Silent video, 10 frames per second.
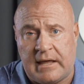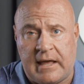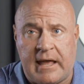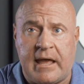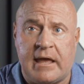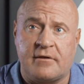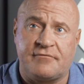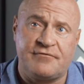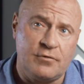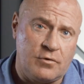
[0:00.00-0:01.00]
and a
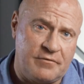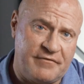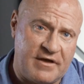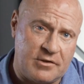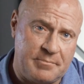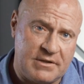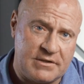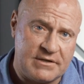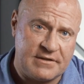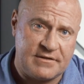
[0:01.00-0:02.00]
fuel
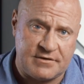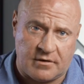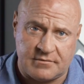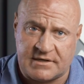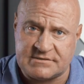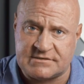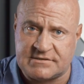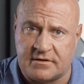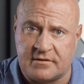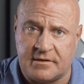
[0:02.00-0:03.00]
availability that don't
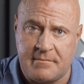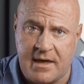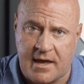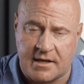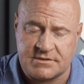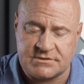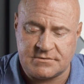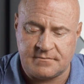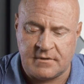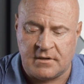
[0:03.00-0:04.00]
necessarily match.
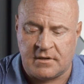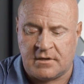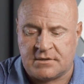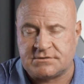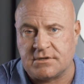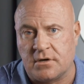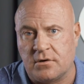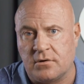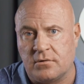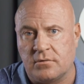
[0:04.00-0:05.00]

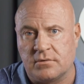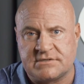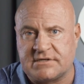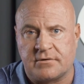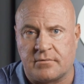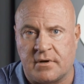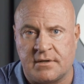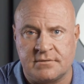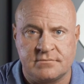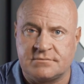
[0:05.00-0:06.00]
So let's say you
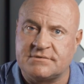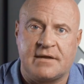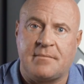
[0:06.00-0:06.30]
run 10